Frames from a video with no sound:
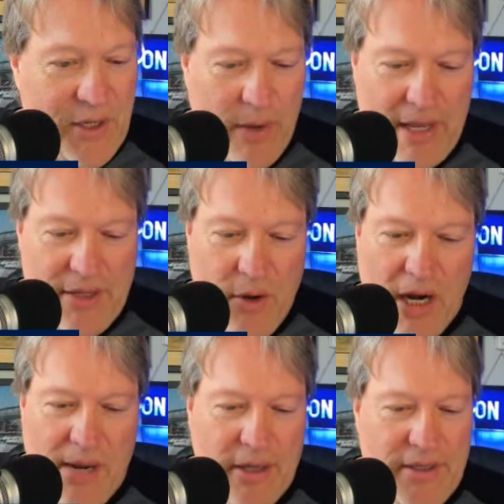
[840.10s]
went on
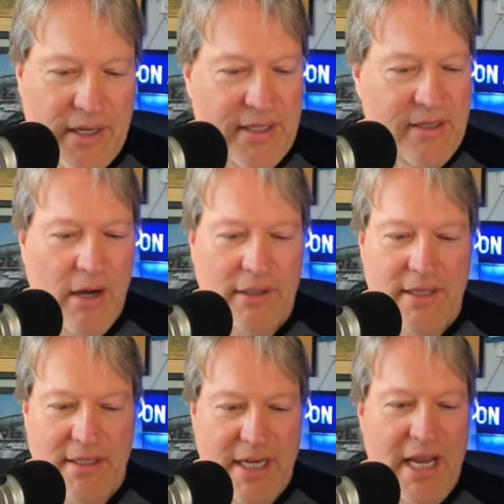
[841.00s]
to talk to
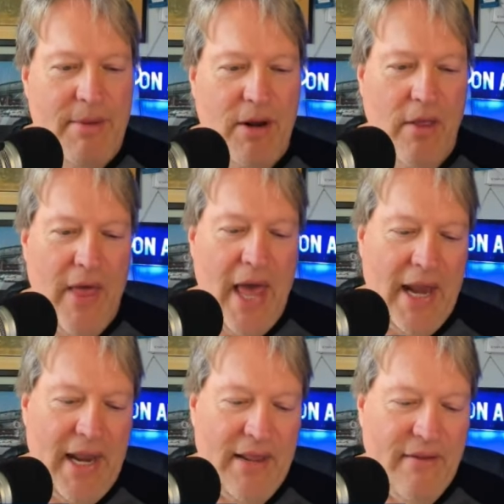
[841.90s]
the team and all
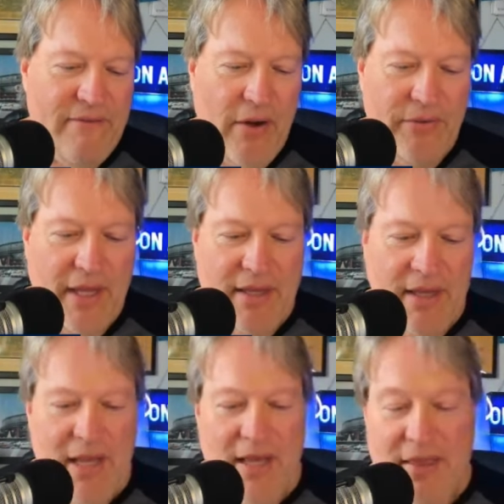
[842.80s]
that and felt that
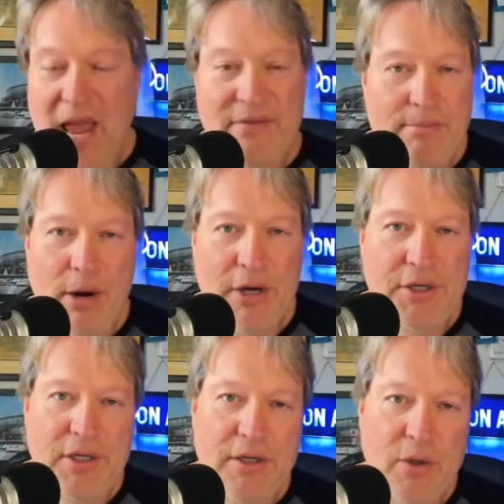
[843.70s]
they have the
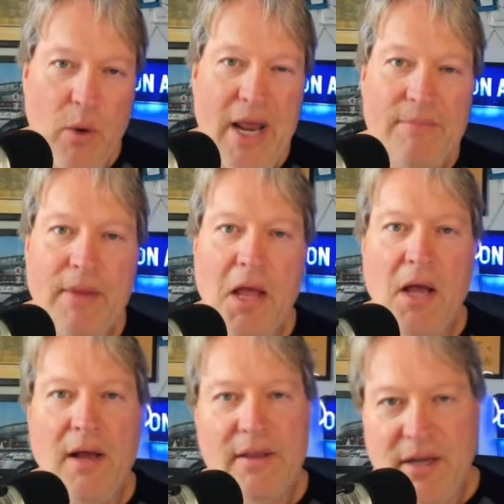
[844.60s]
bunch to win it.
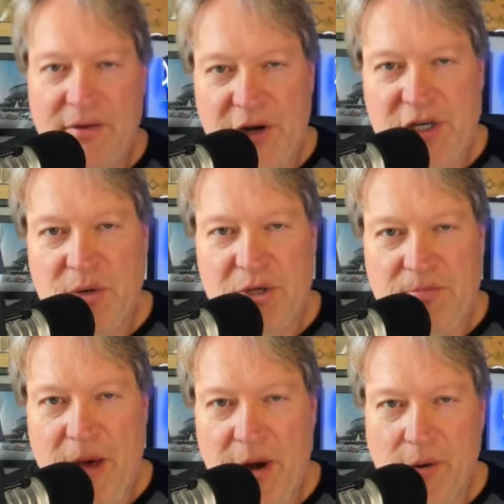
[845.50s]
The division was
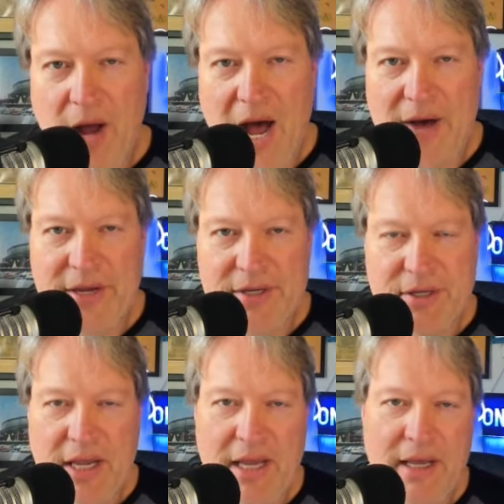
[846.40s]
better,
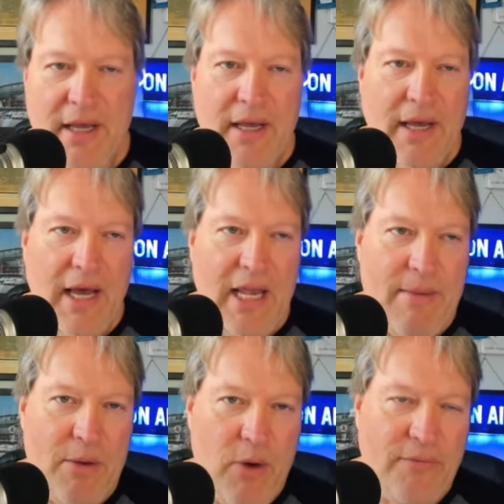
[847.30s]
obviously, and he
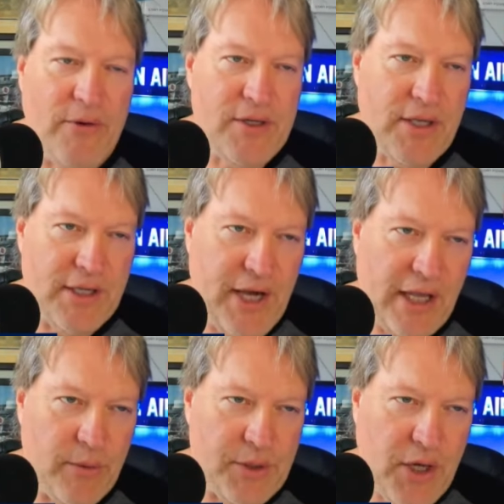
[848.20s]
made reference to the
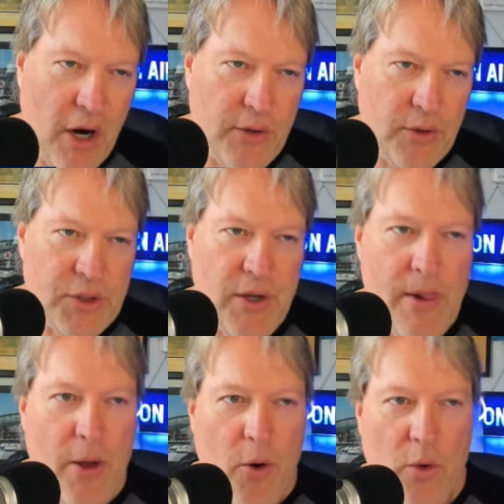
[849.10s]
St. Louis Cardinals,
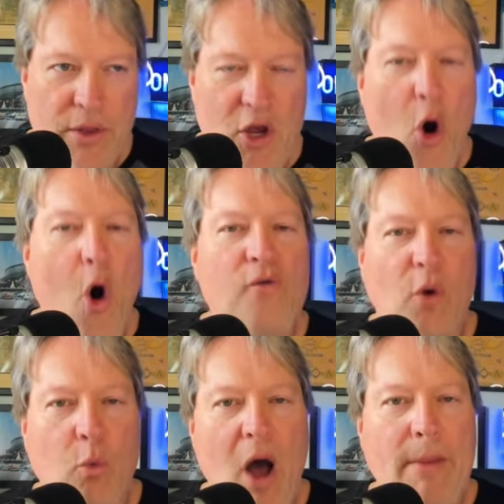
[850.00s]
who were the
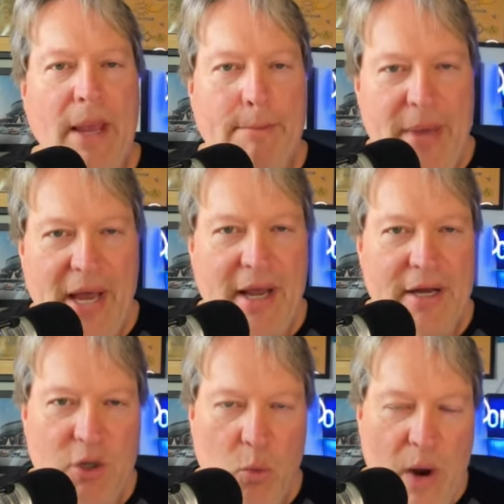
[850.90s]
overwhelming pick
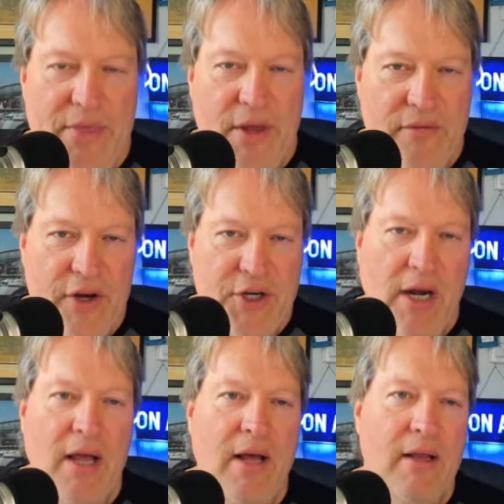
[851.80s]
to win the
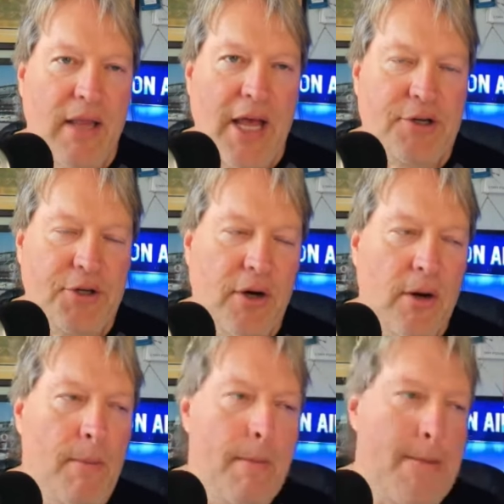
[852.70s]
division last year,